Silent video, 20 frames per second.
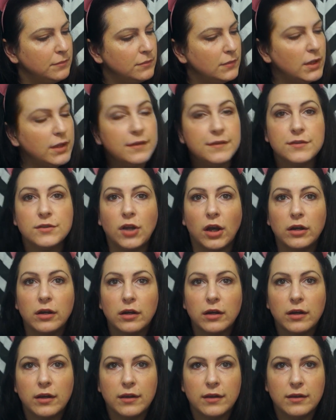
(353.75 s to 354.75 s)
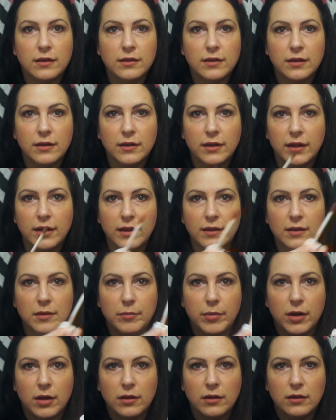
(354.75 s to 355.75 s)
not as dark like in the
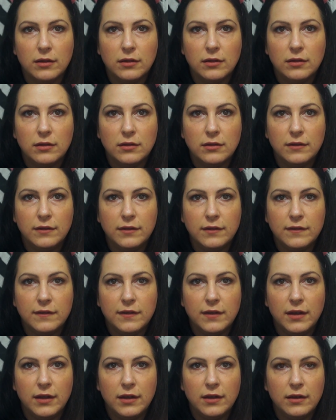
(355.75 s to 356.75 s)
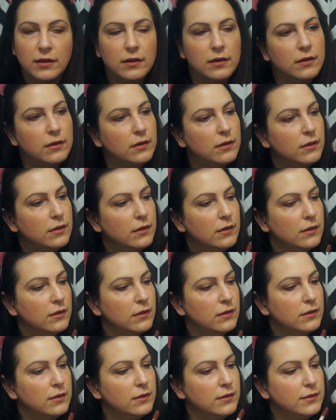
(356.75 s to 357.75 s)
bottle. You can see
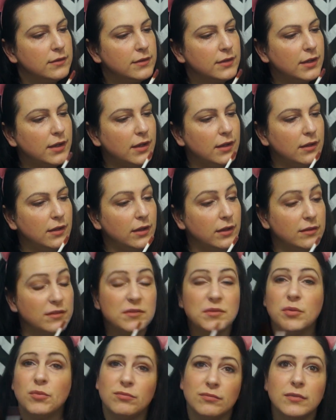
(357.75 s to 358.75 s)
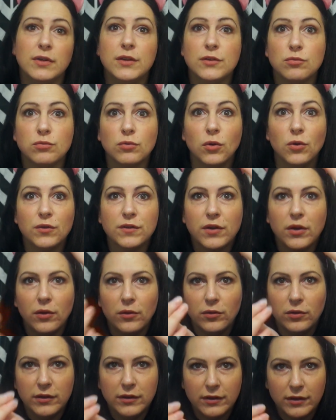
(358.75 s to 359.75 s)
it's got like, it's rolled
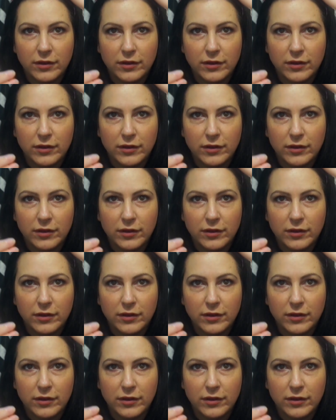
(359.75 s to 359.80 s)
gold,